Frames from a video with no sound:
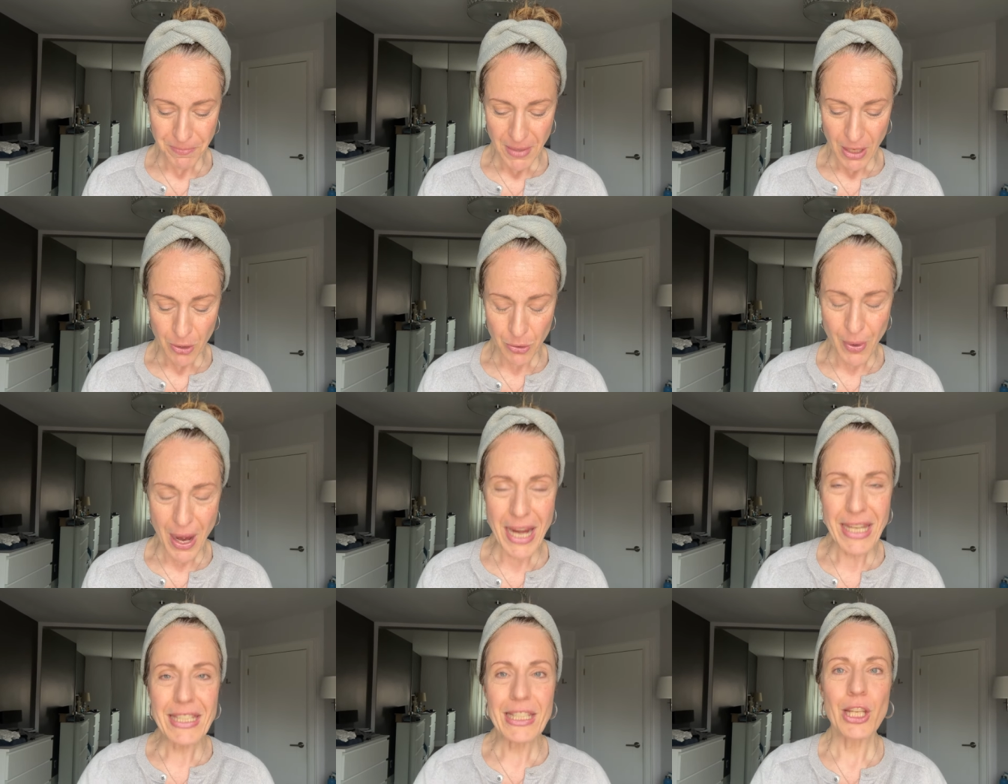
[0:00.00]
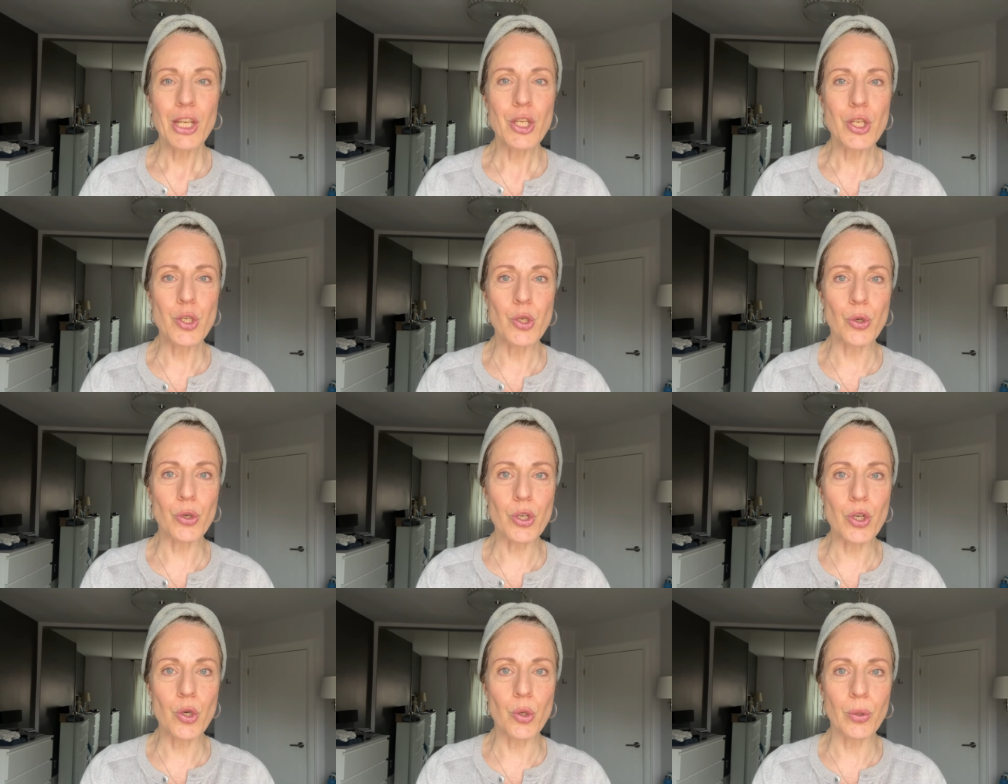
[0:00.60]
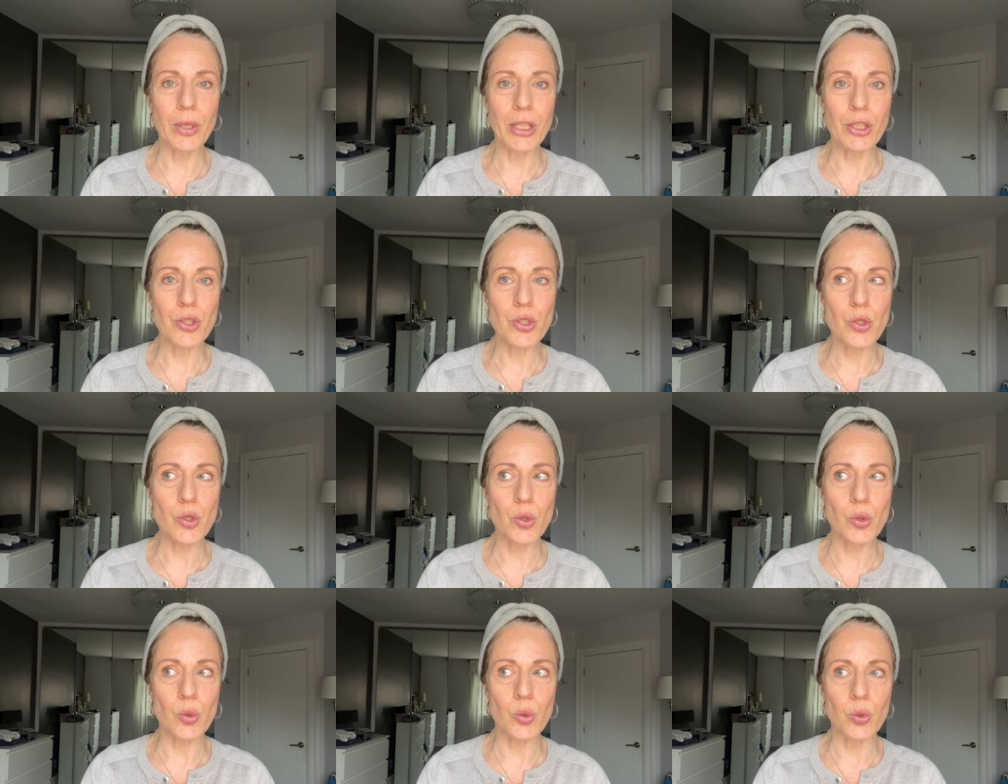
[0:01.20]
right, you're going
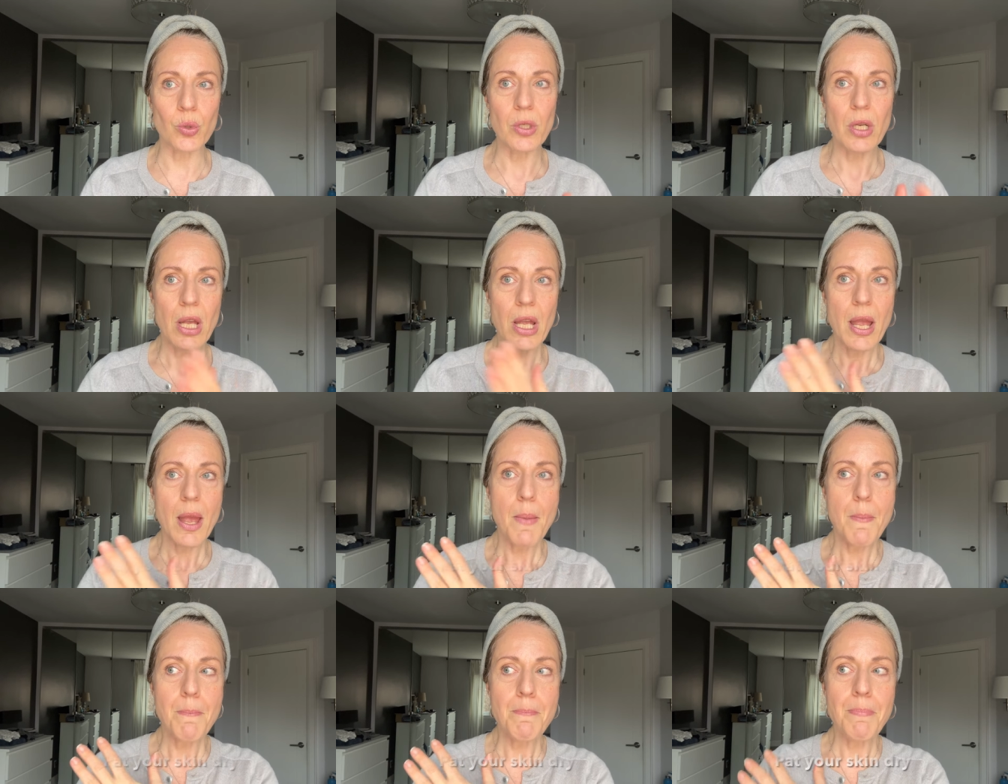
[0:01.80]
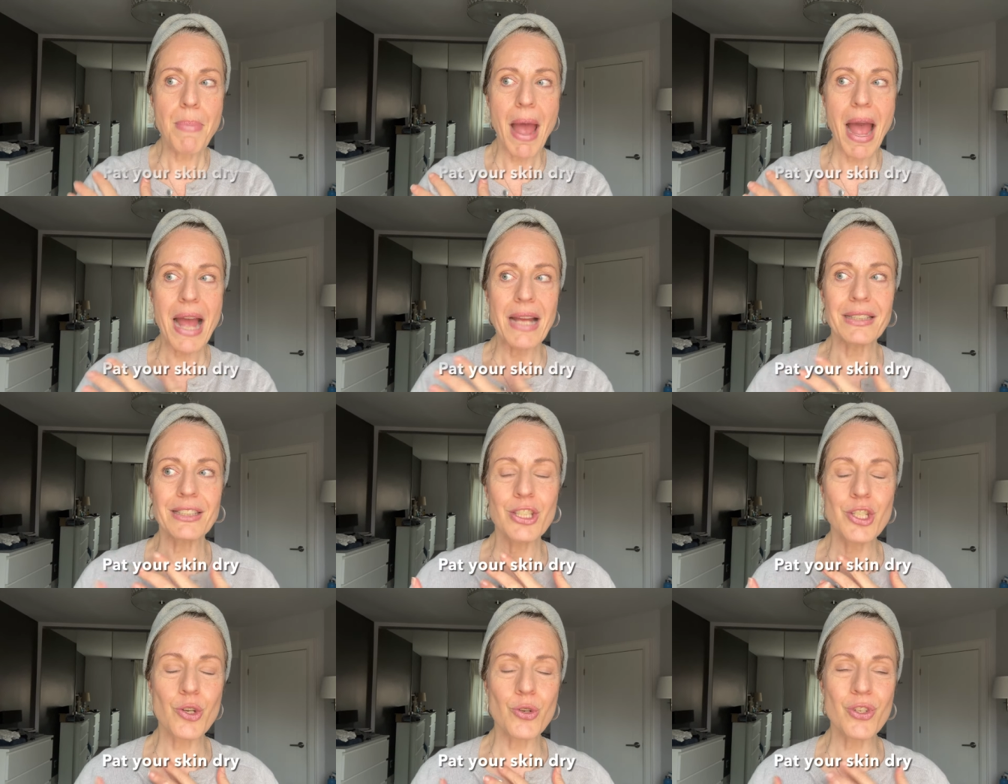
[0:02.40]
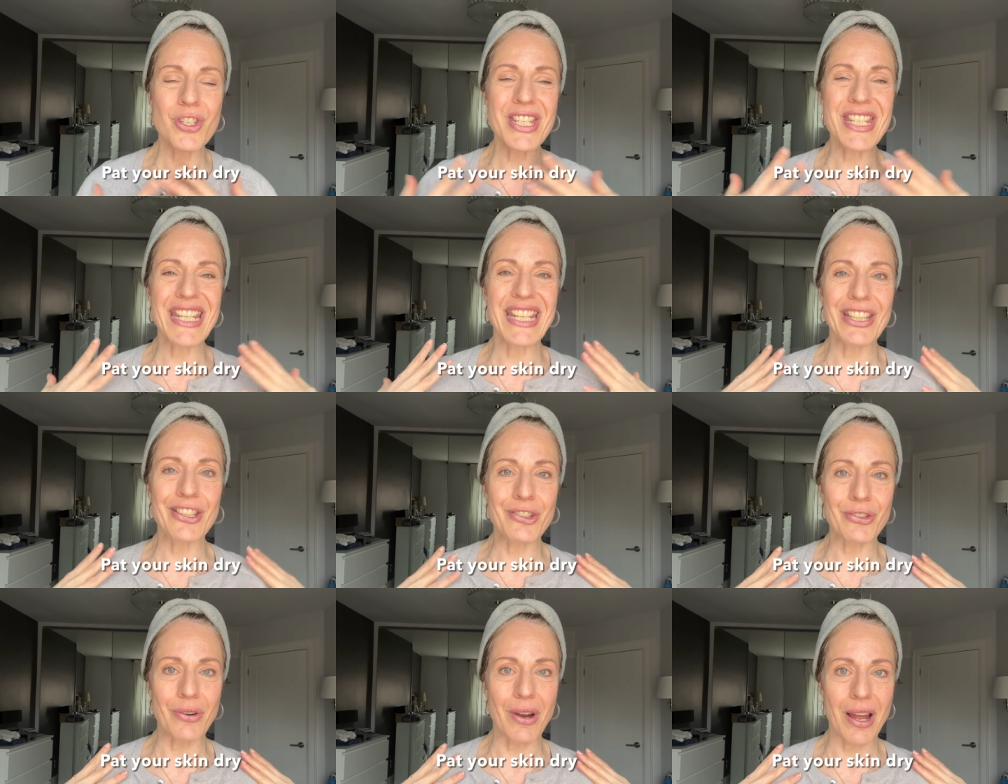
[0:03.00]
to pat your
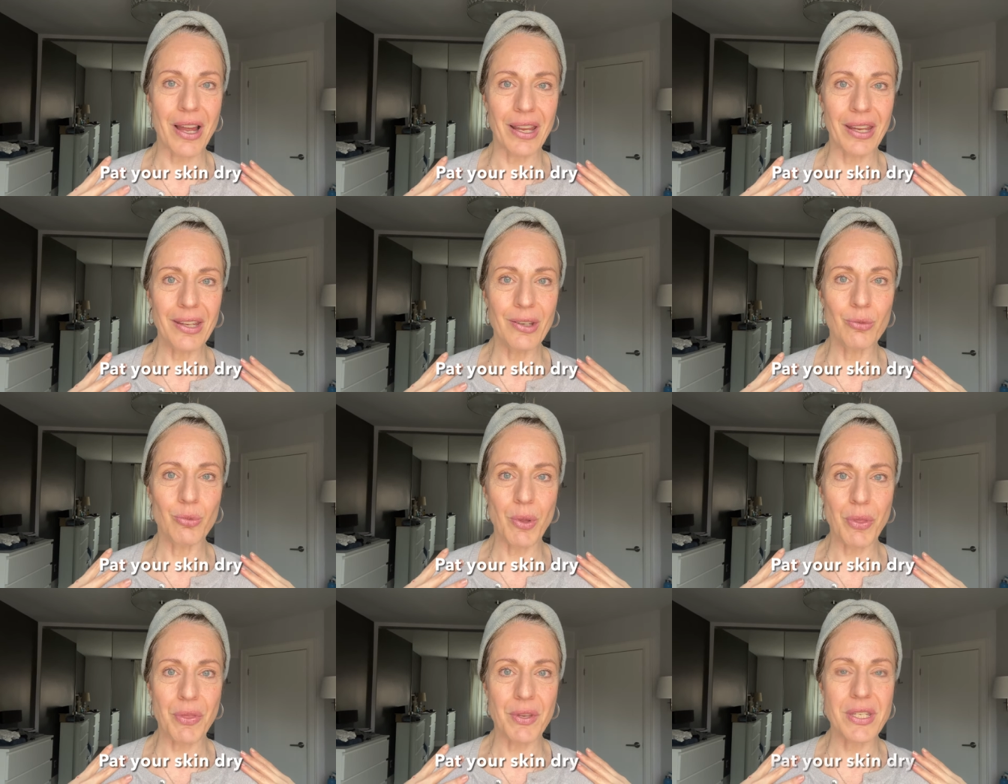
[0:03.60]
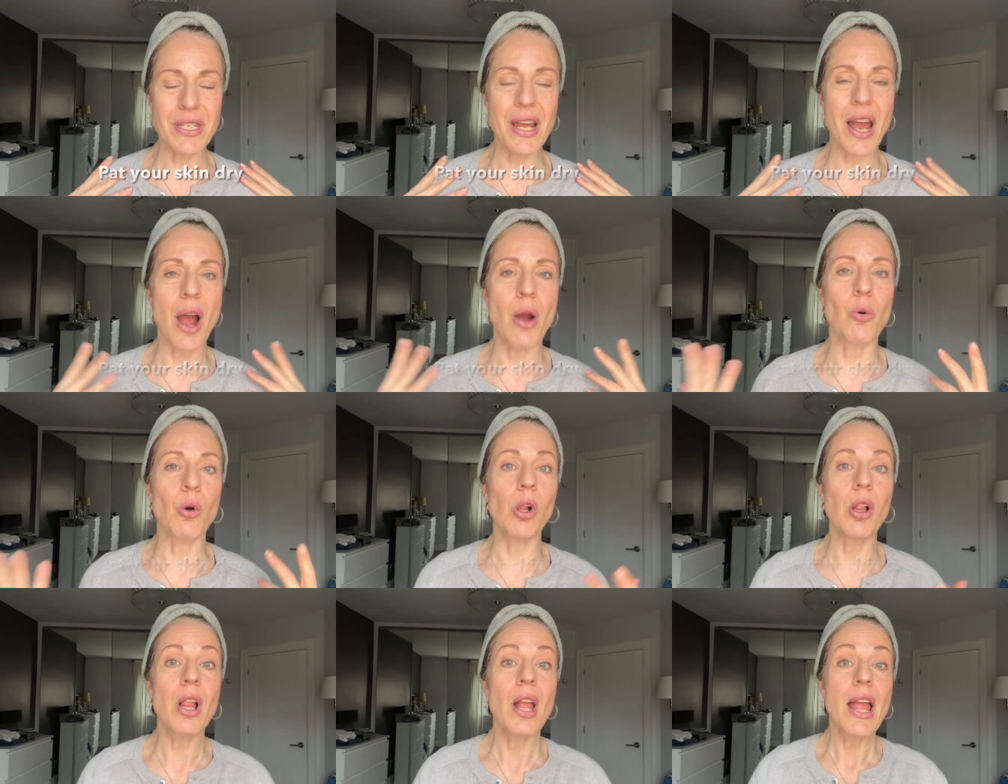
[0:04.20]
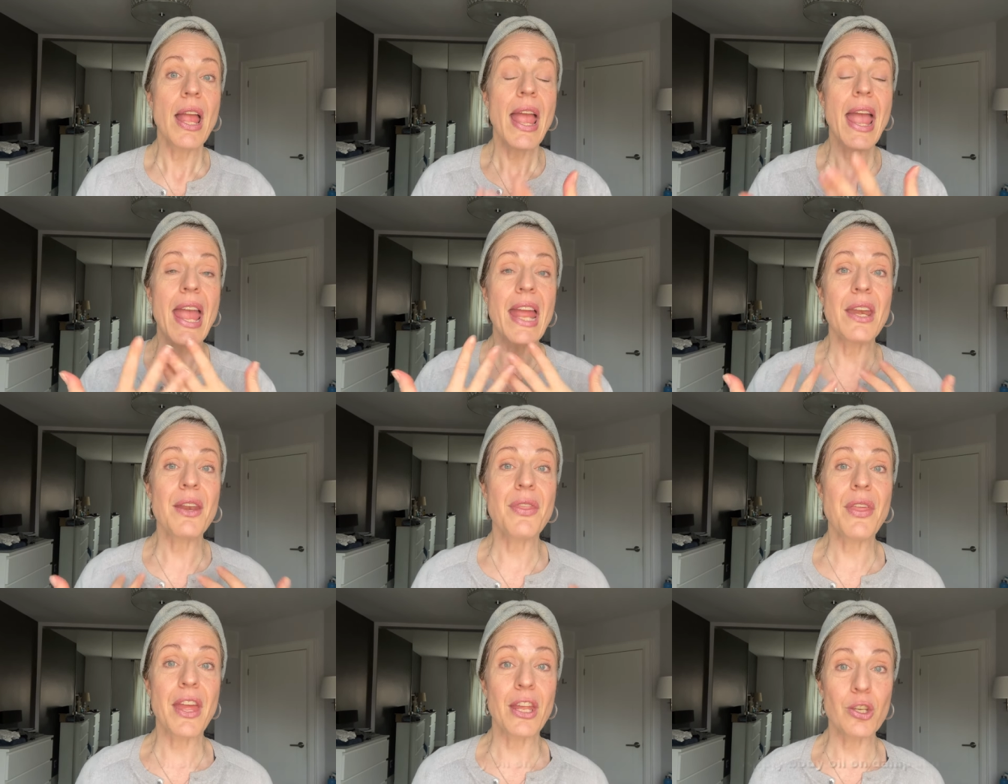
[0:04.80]
skin dry with a towel
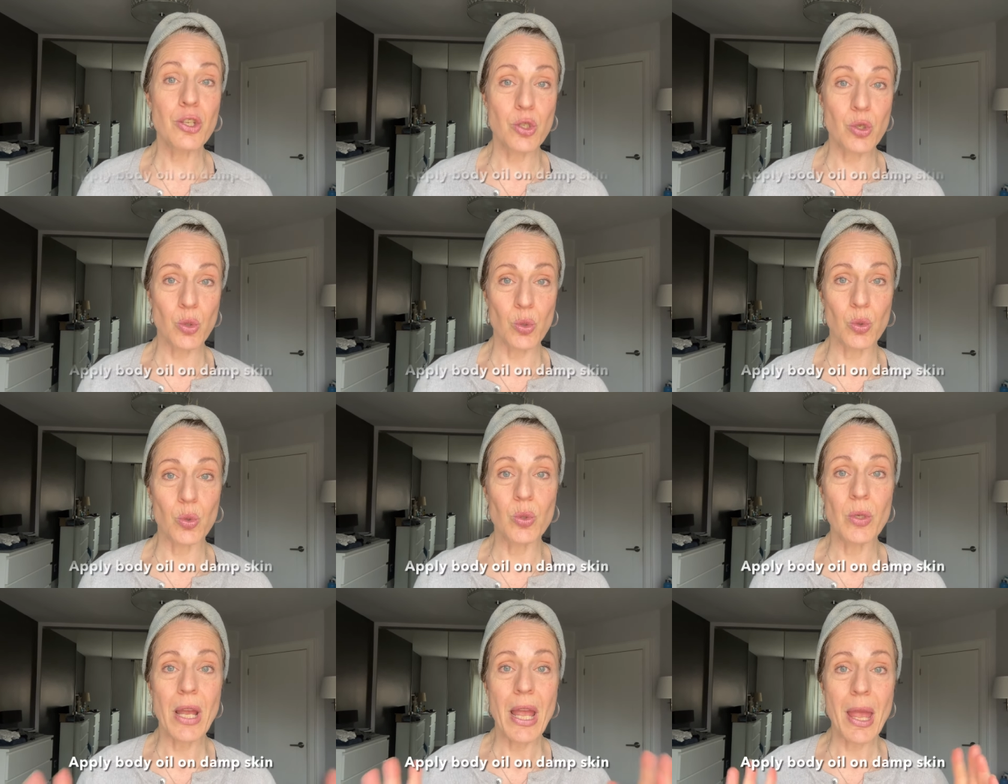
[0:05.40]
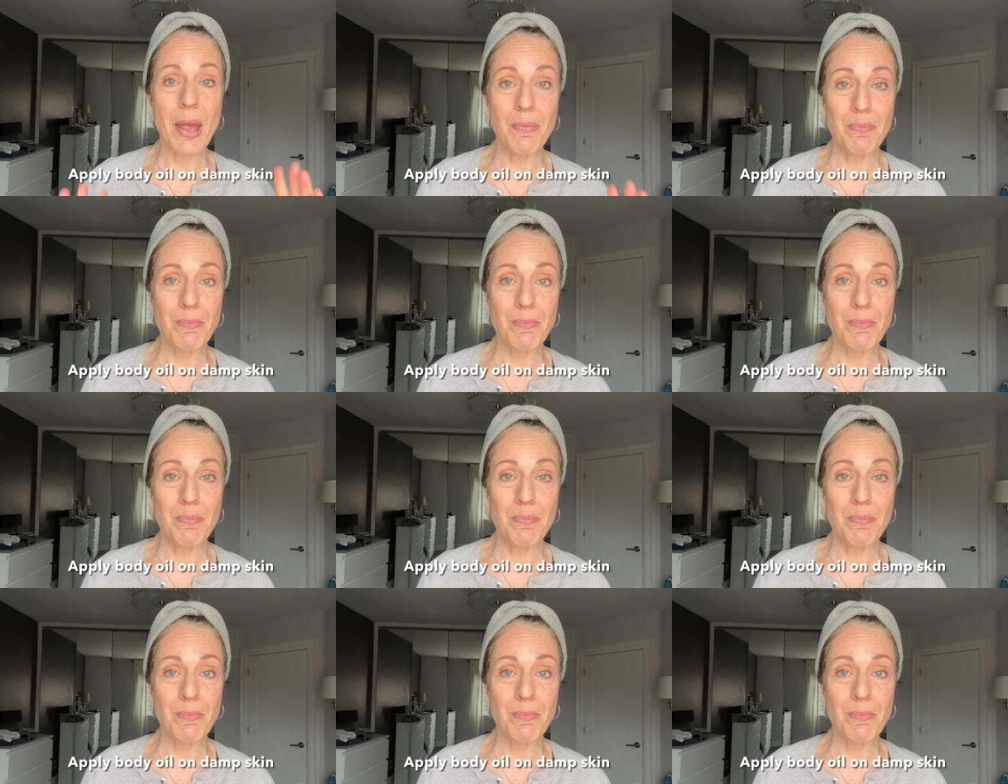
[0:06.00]
and then do a